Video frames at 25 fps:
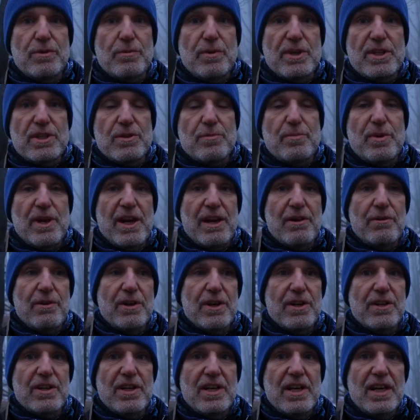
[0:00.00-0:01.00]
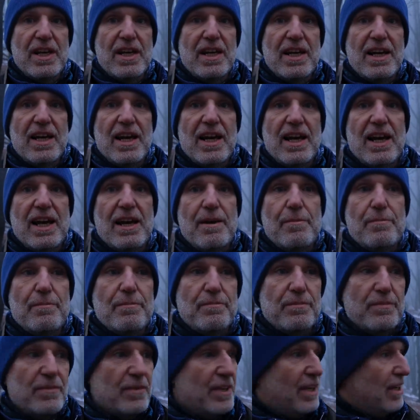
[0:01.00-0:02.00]
of the winter period
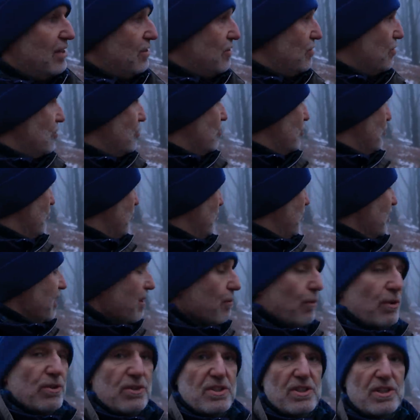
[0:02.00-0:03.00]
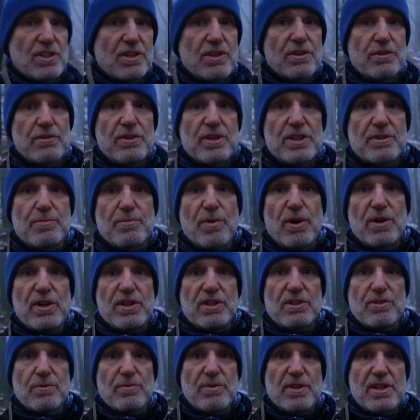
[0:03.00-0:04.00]
um, it's just something I wanted to do this
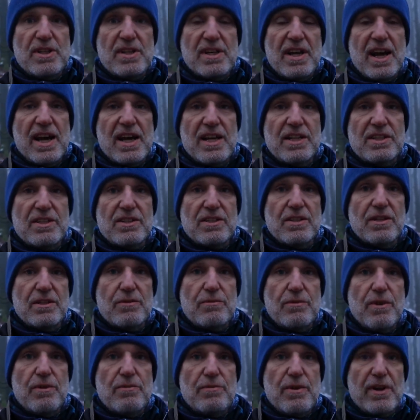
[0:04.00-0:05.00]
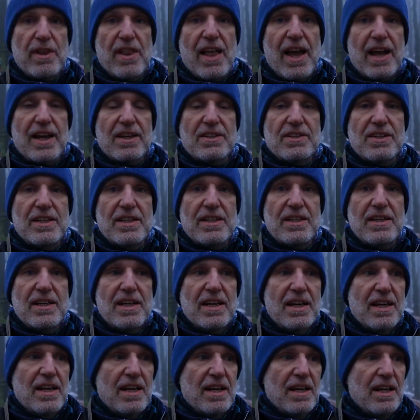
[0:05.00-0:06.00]
morning, something nice and, and relaxing,
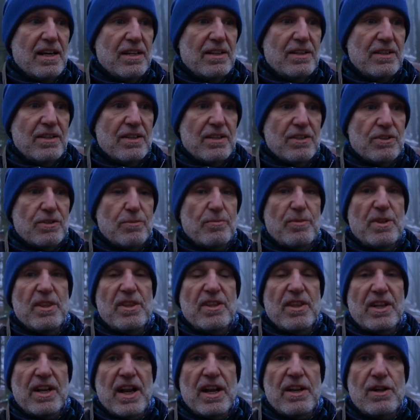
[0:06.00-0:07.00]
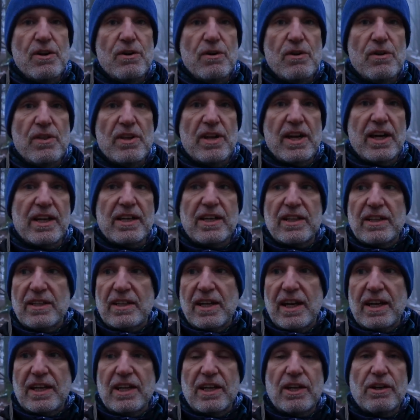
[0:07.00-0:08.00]
and uh, something that I know that I
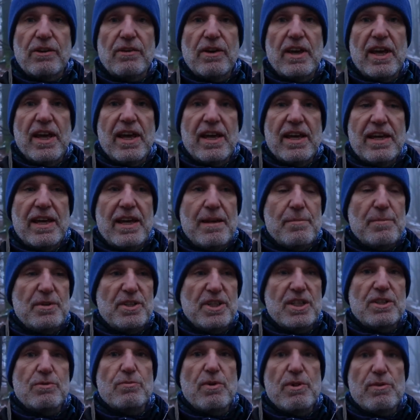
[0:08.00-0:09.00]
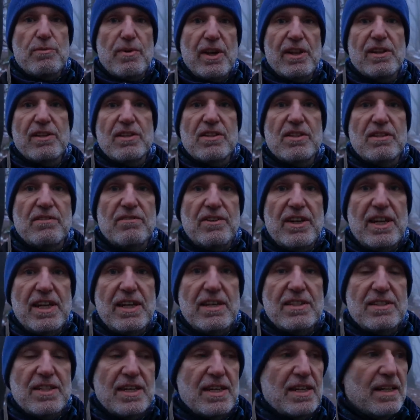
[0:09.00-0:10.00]
can I can create images with relative
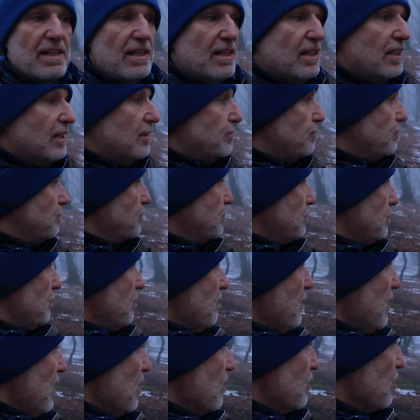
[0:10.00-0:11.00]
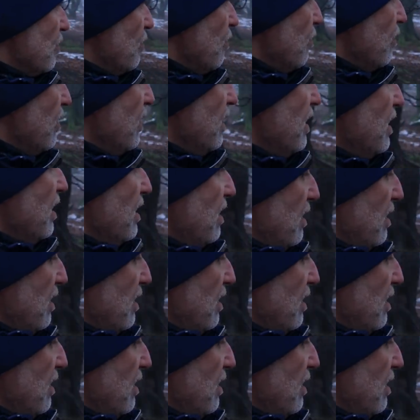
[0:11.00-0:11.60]
ease in. So